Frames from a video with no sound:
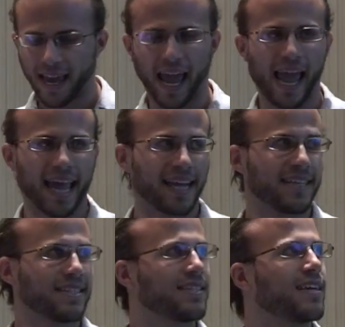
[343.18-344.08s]

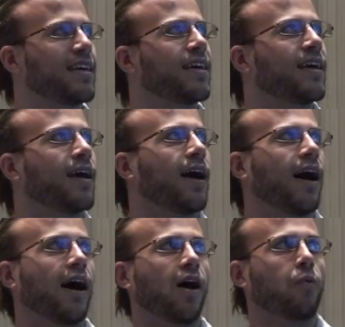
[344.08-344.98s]
And
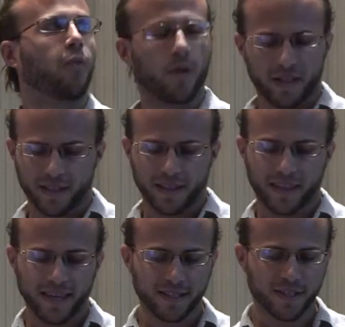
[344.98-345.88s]
uh, what the
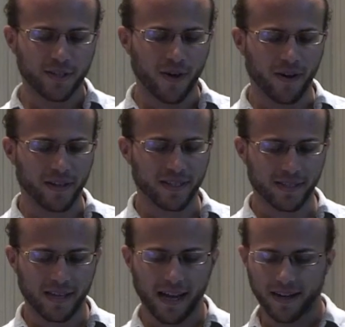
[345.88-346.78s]
things to note on this
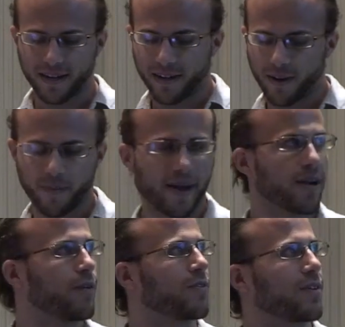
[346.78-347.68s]
slide, I'm going to go back
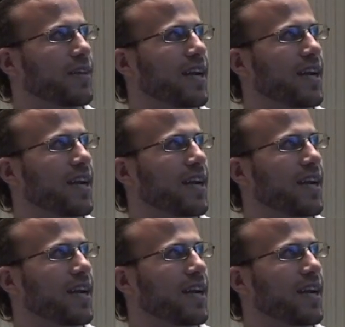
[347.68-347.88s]
over it